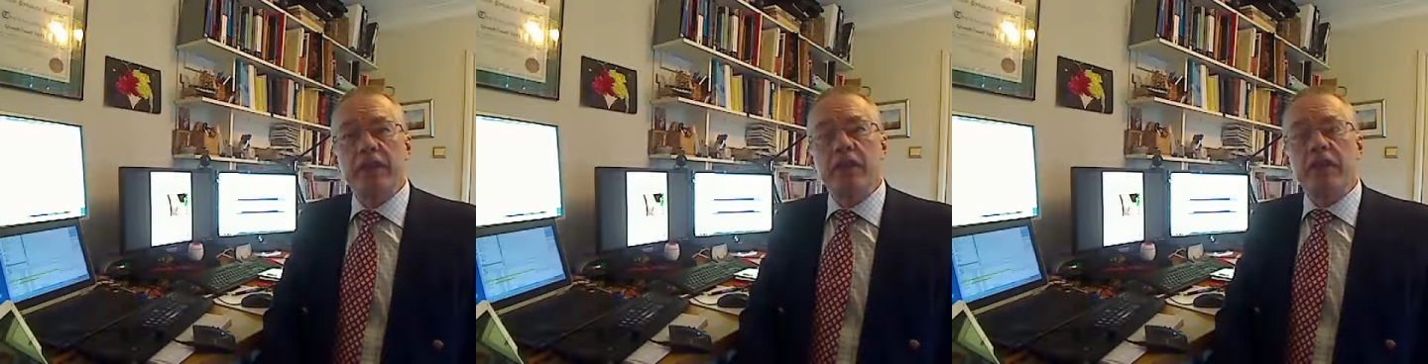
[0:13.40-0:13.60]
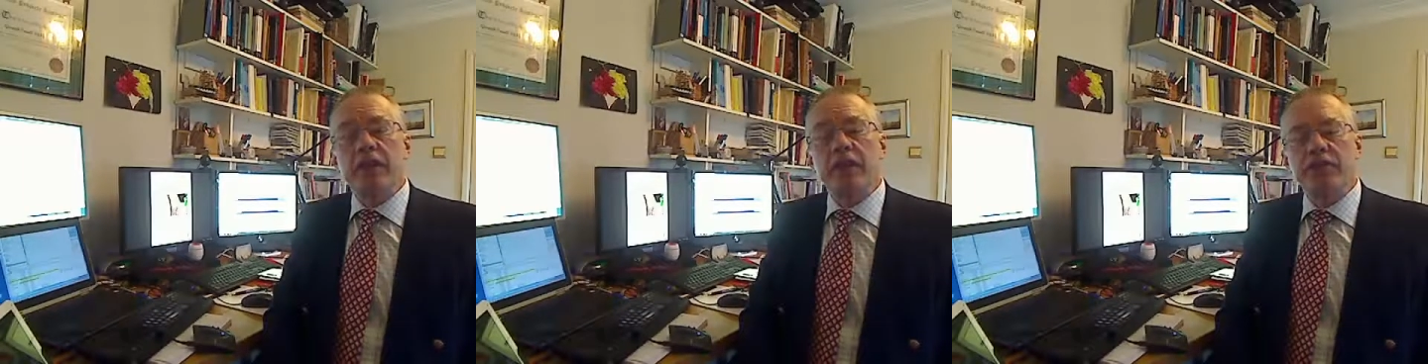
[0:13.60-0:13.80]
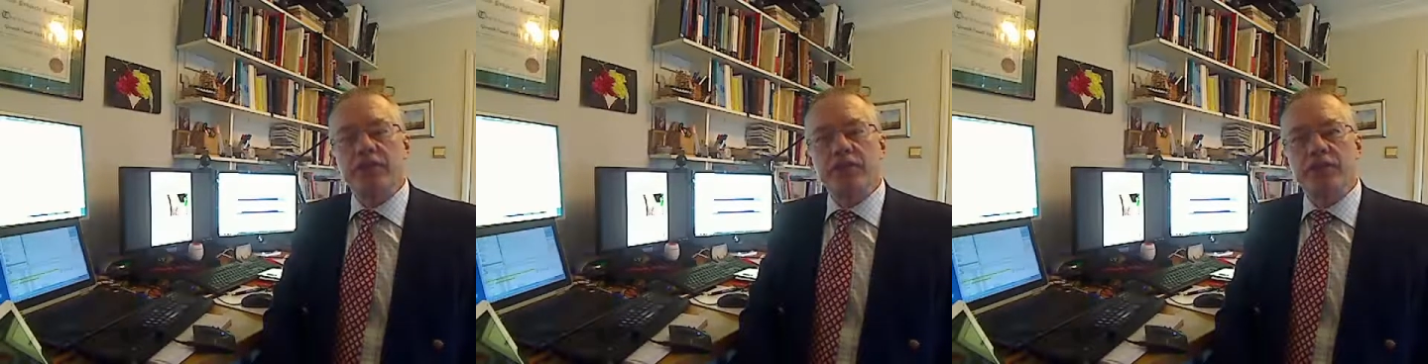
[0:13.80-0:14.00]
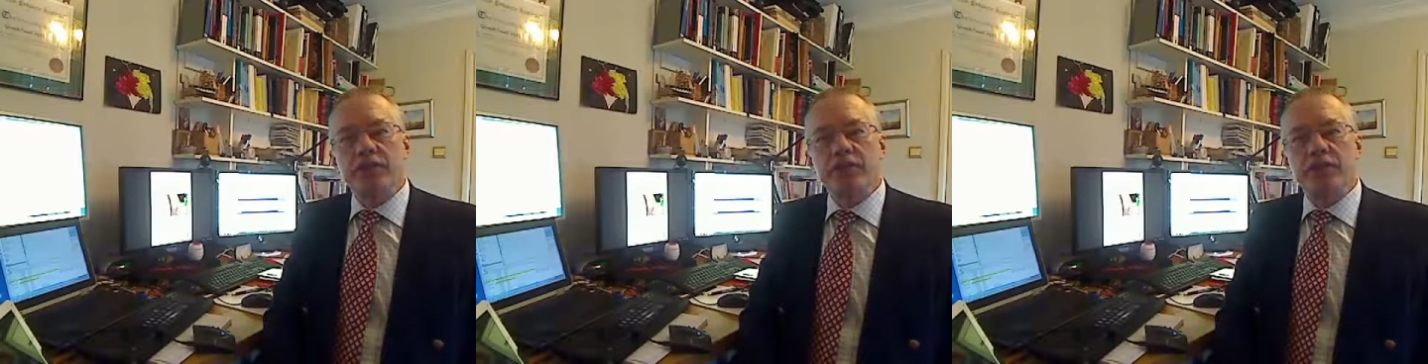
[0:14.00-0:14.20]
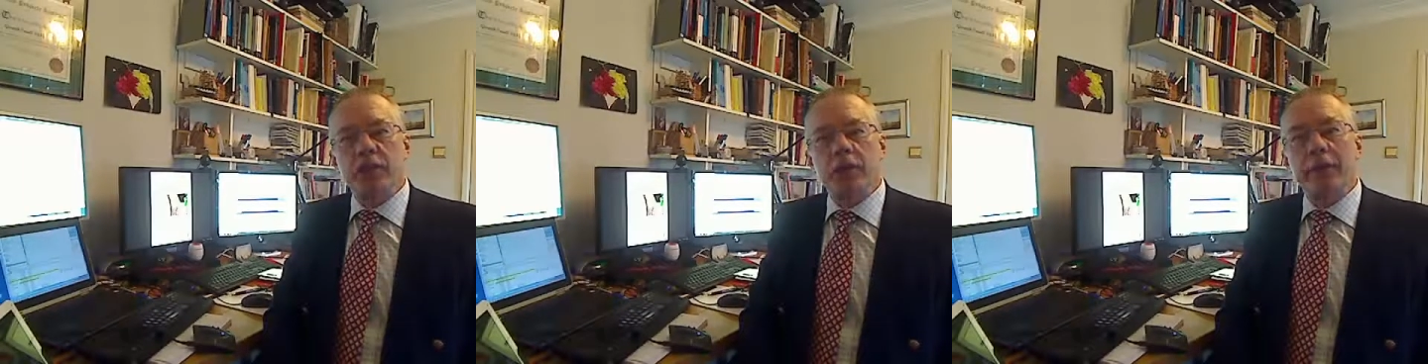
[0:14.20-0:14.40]
It's
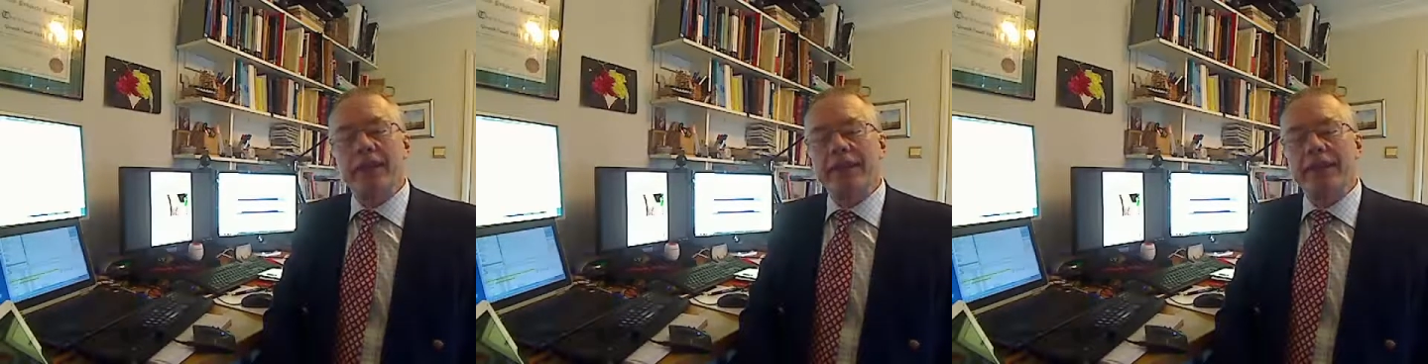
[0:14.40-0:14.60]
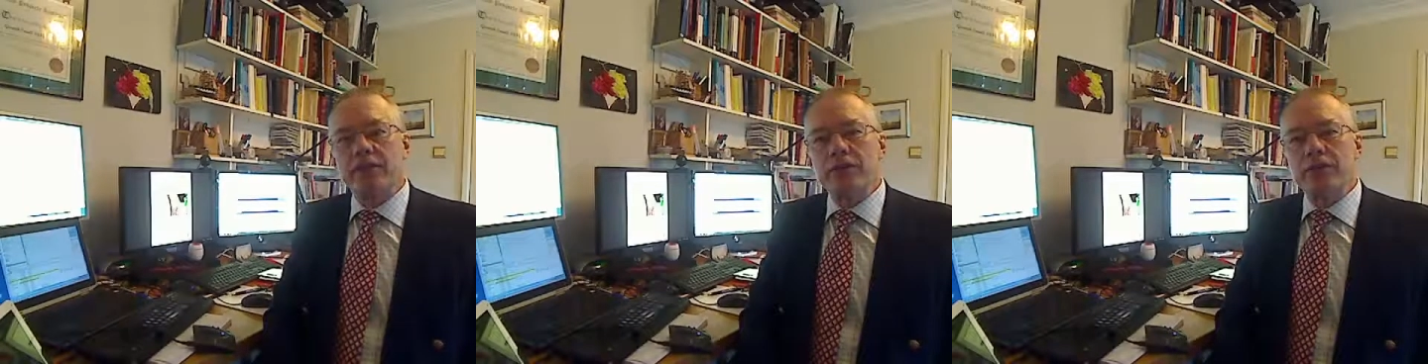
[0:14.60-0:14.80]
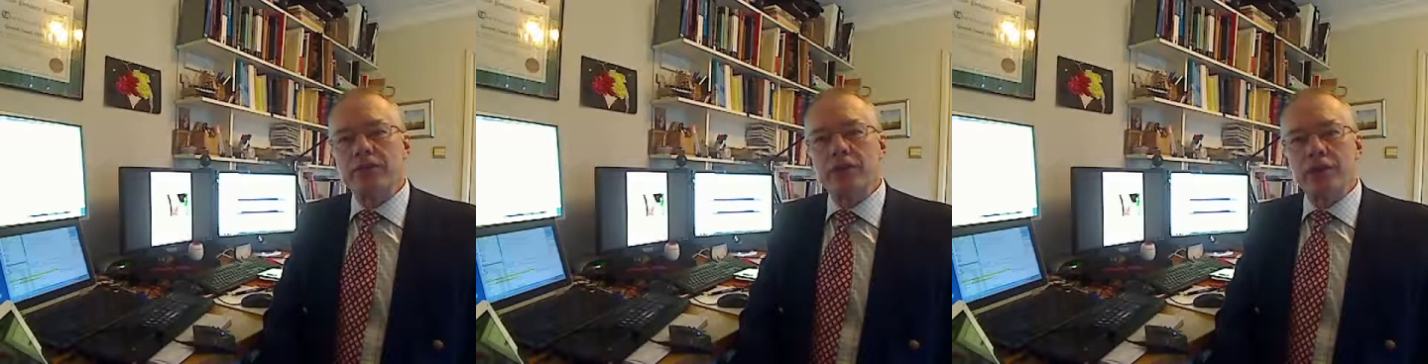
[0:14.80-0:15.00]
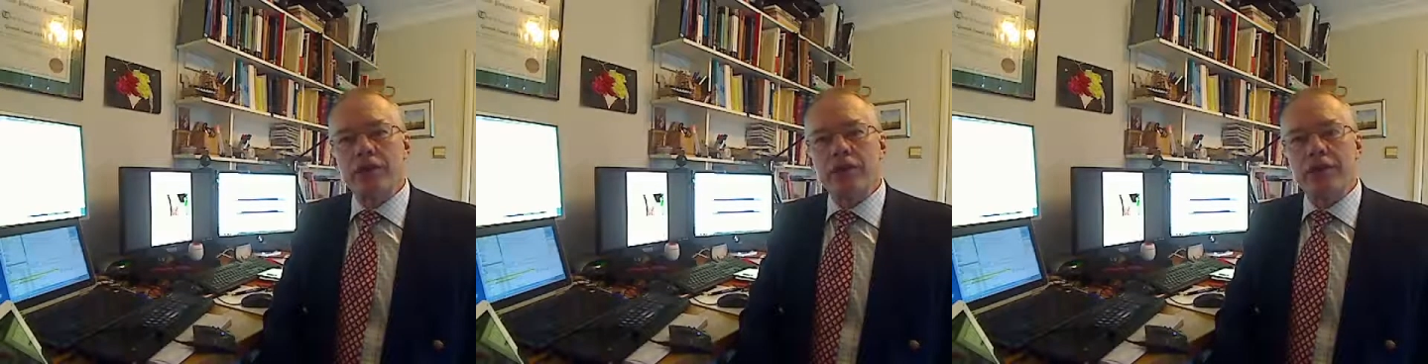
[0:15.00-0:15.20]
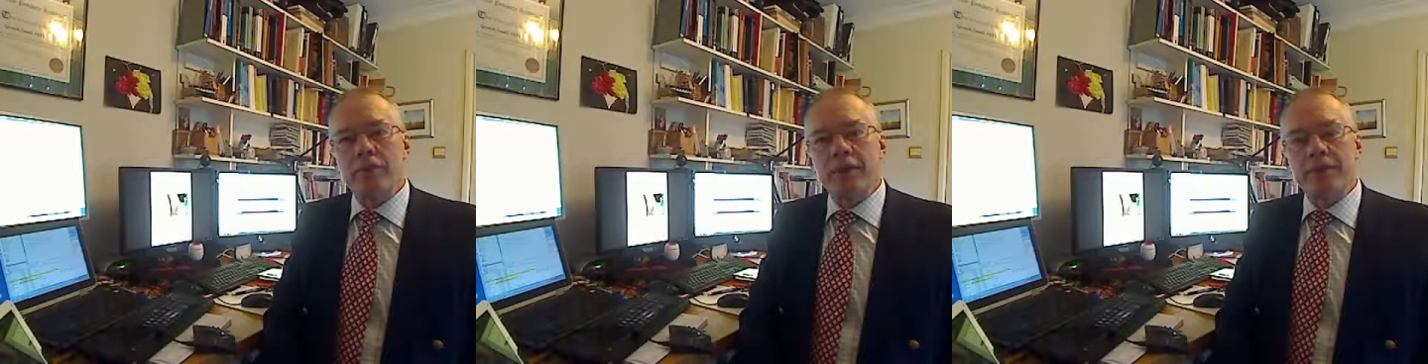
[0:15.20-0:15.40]
also a legal
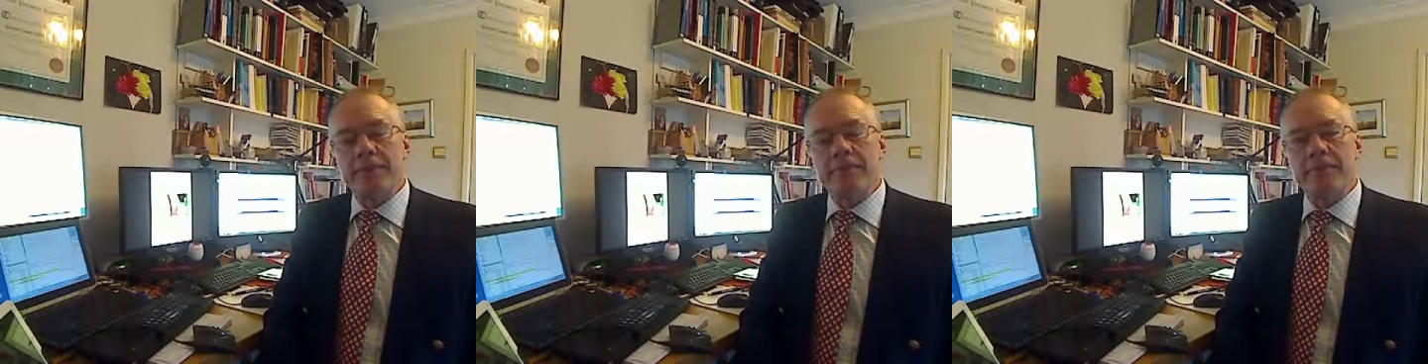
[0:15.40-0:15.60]
document